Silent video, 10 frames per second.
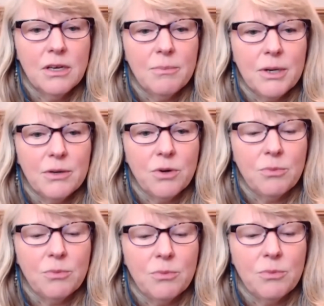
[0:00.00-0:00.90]
but it will
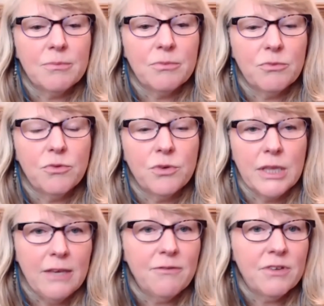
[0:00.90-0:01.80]
bring them
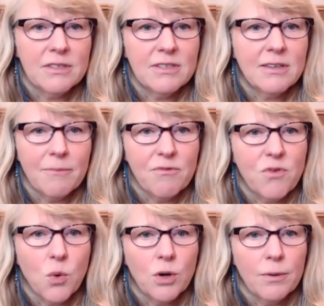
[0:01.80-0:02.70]
relief in some
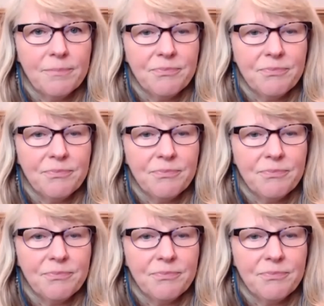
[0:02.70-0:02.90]
form.